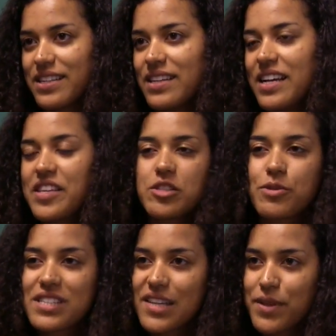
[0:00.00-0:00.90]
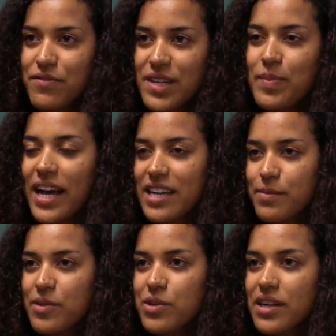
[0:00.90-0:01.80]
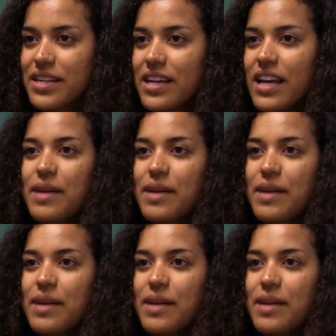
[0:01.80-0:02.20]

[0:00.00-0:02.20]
and they're supposed to give me feedback on my work.